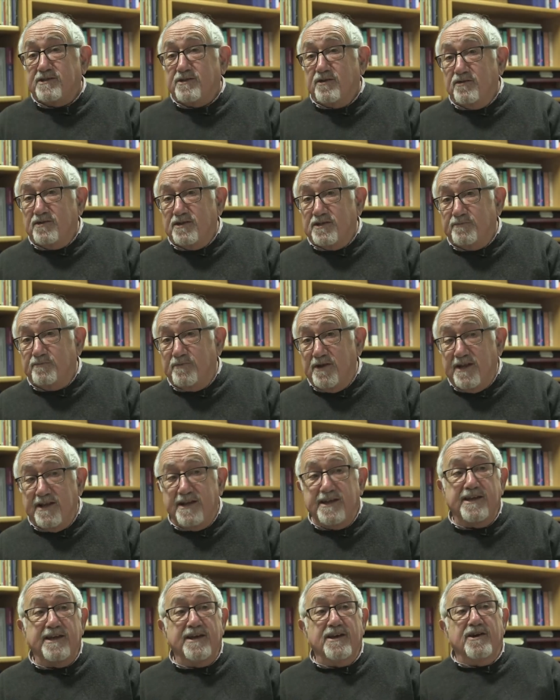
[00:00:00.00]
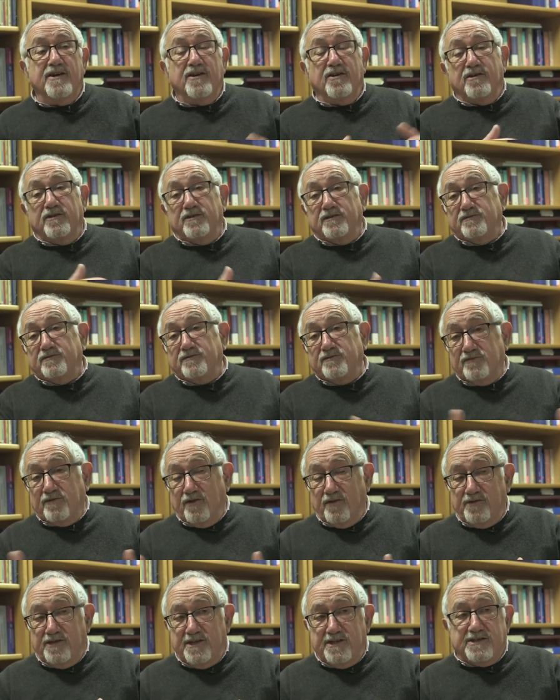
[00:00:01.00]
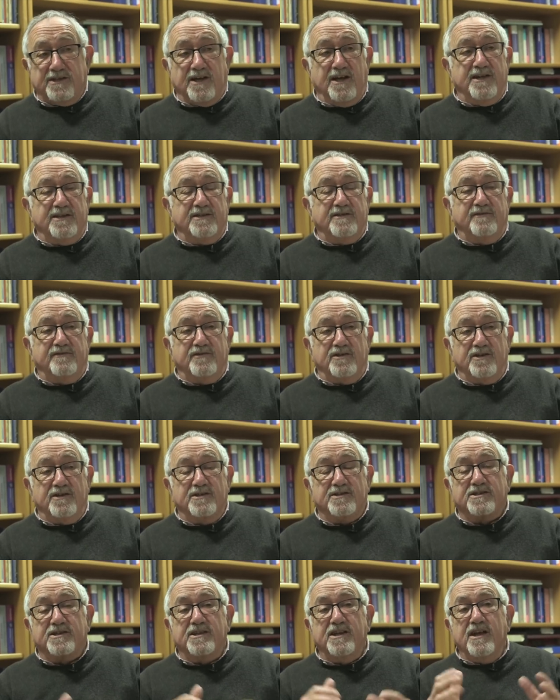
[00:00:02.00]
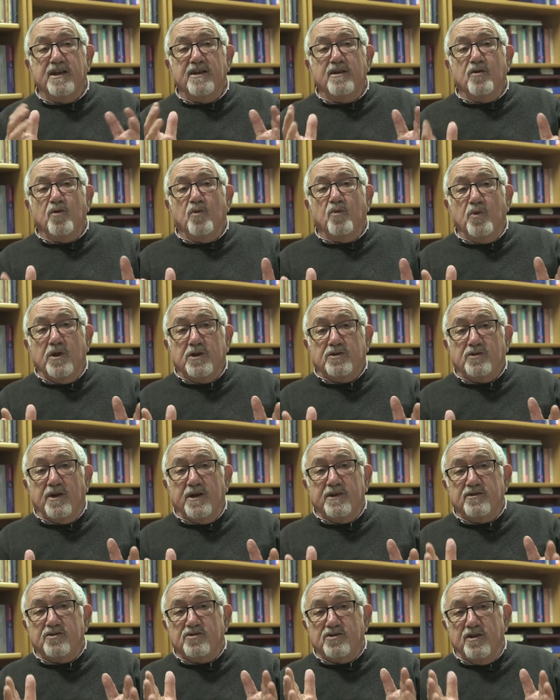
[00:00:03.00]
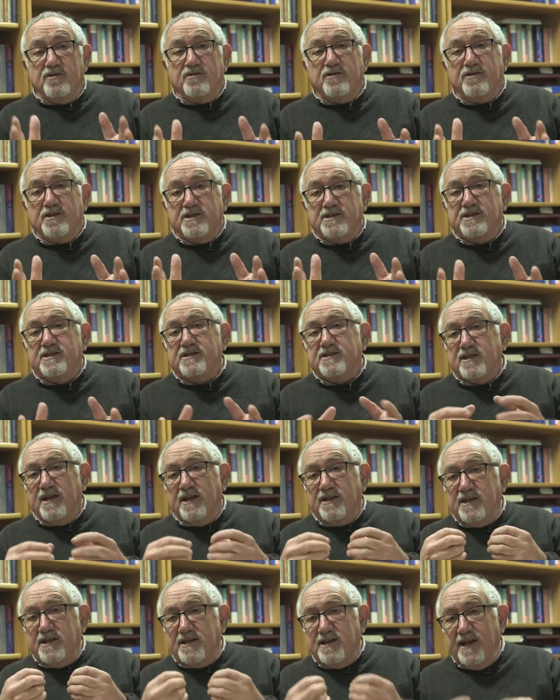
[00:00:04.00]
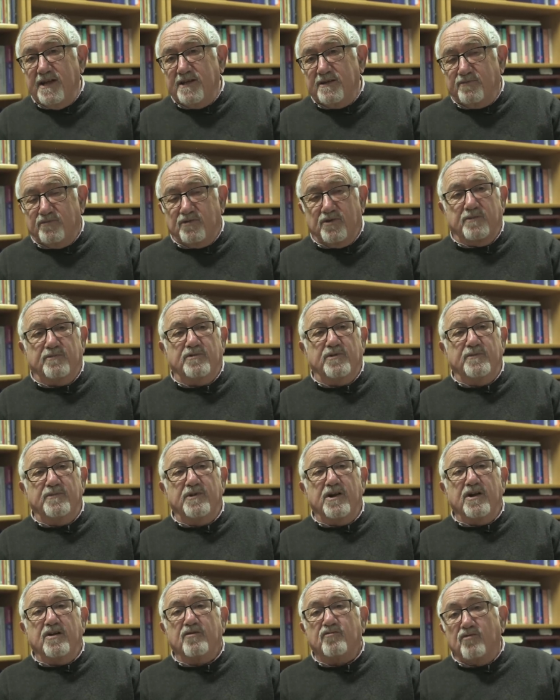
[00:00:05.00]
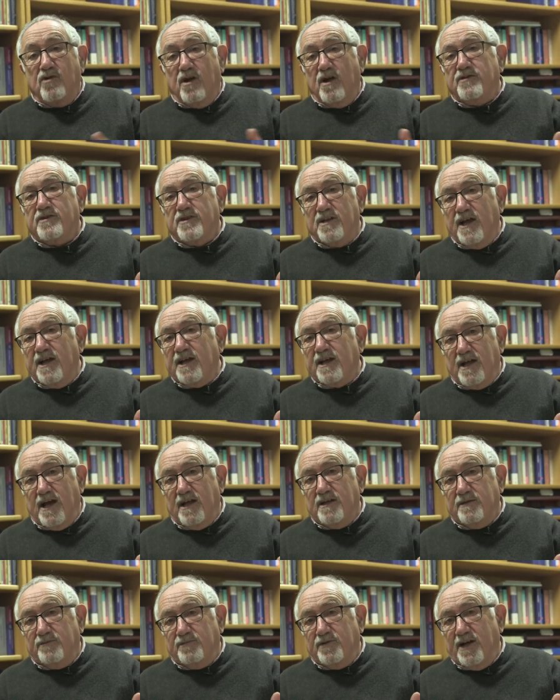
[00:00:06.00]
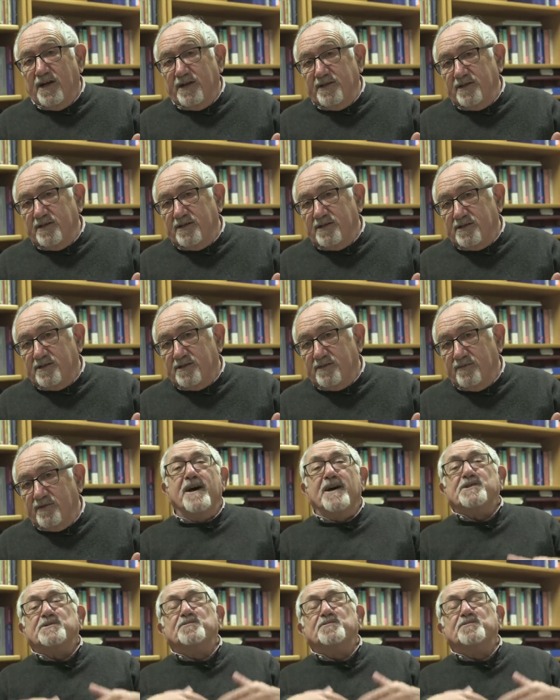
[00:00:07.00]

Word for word: as good as Billy on, on these kinds of tasks. We're trying to show that this is an innate problem rather like colour blindness. A